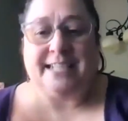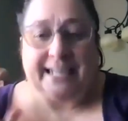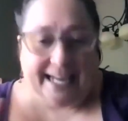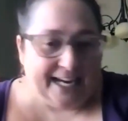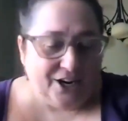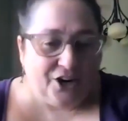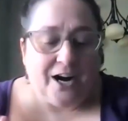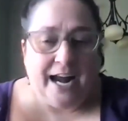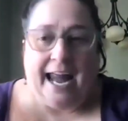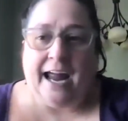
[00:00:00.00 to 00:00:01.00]
to
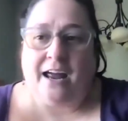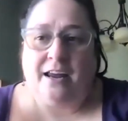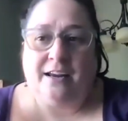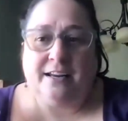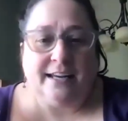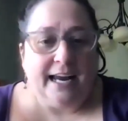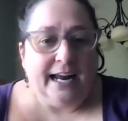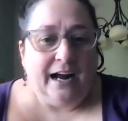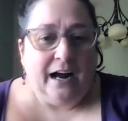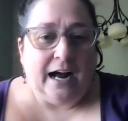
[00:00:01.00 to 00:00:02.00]
here. And,
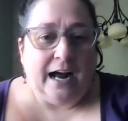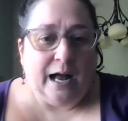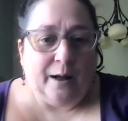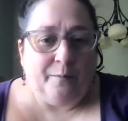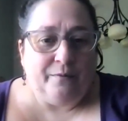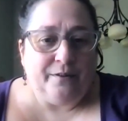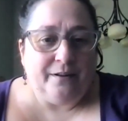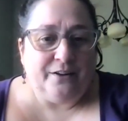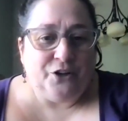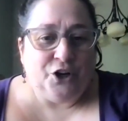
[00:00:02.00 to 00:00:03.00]

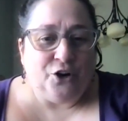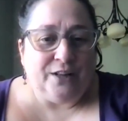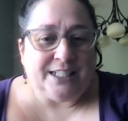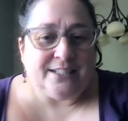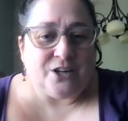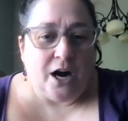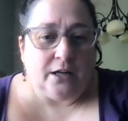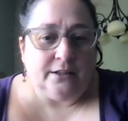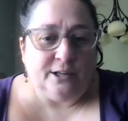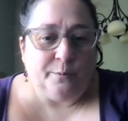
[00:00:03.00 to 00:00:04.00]
you know, let's talk
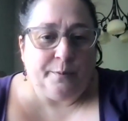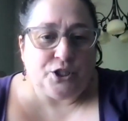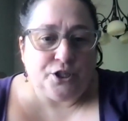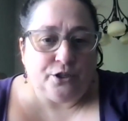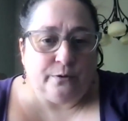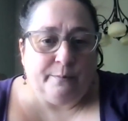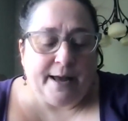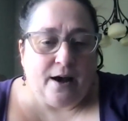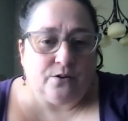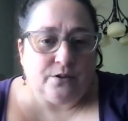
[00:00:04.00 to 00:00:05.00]
a little bit too
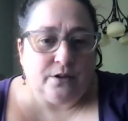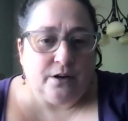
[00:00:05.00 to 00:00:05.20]
about